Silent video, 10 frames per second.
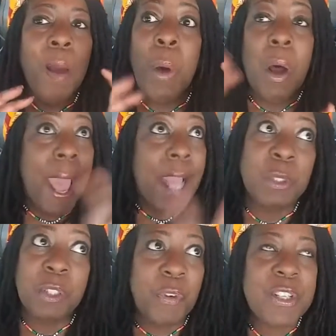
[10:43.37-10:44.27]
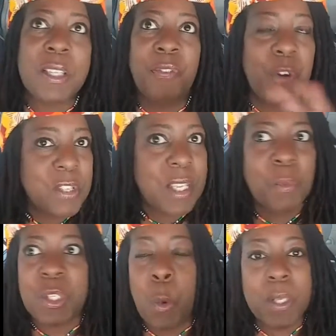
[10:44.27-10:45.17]
Well, actually, the first thing
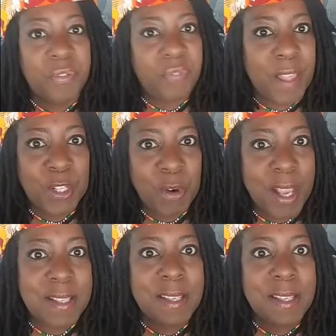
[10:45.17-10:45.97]
was going to find the dress.